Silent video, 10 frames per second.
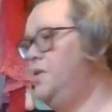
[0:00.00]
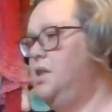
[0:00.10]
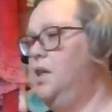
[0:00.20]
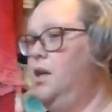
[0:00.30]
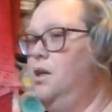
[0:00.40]

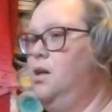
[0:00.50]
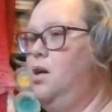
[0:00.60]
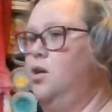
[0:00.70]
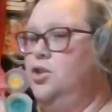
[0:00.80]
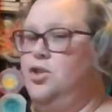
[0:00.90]
seen
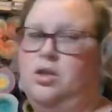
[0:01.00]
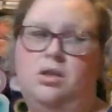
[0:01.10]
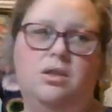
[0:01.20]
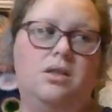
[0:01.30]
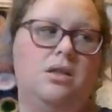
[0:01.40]
our
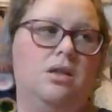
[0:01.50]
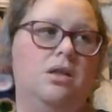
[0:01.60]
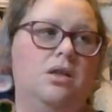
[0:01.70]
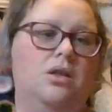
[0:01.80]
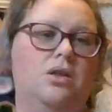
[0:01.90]
shawls
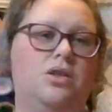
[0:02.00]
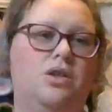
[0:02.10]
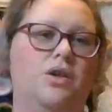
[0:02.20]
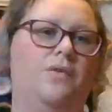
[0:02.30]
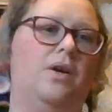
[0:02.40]

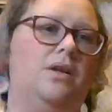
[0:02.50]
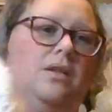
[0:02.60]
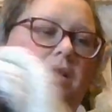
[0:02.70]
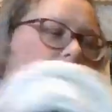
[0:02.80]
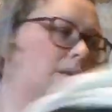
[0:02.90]
so far.
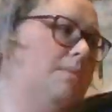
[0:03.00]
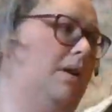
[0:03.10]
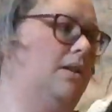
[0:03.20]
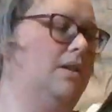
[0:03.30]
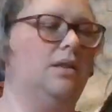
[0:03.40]
This isn't
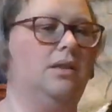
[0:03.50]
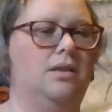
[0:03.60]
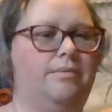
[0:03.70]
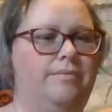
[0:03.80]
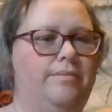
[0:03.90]
mine. This is
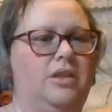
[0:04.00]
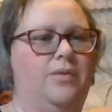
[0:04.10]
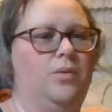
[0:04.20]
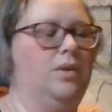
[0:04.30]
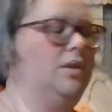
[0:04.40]
a
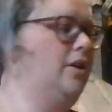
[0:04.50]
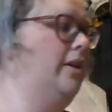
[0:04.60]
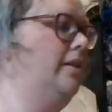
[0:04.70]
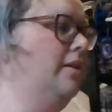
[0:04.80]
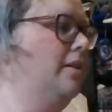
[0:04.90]
different one. Sorry.